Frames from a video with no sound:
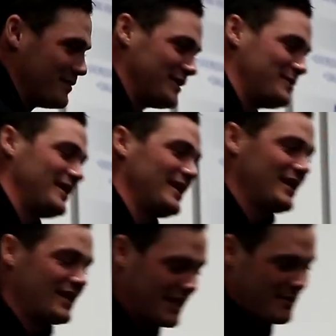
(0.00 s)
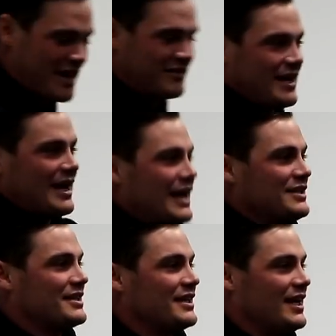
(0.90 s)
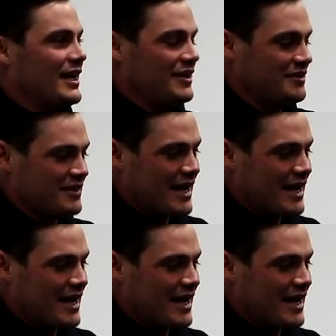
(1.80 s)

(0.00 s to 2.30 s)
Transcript: from this particular club, as H, Keys,